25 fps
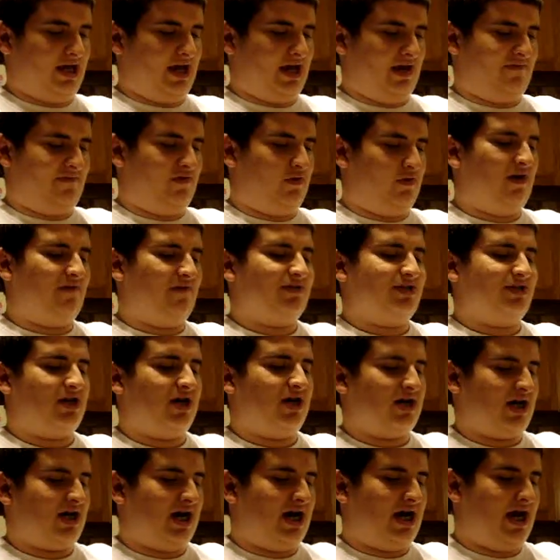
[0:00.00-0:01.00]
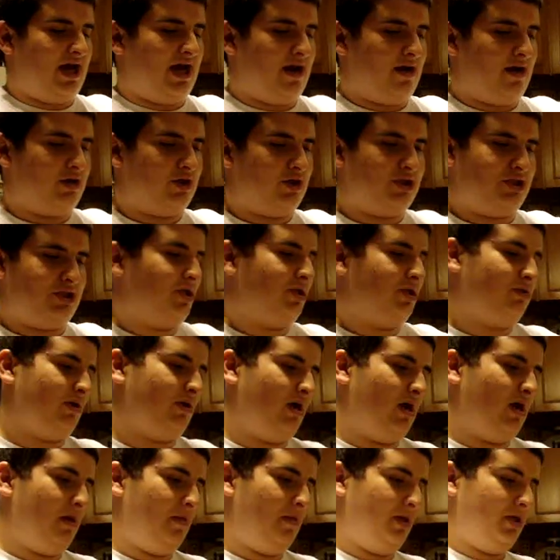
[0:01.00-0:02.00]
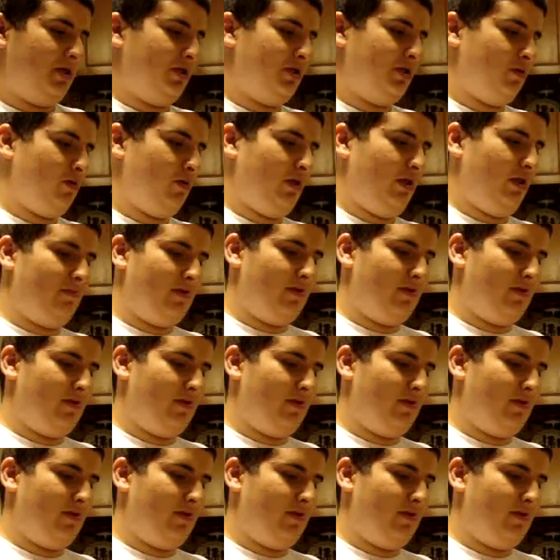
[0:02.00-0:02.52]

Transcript: if you have a stock Ion, just disregard this totally.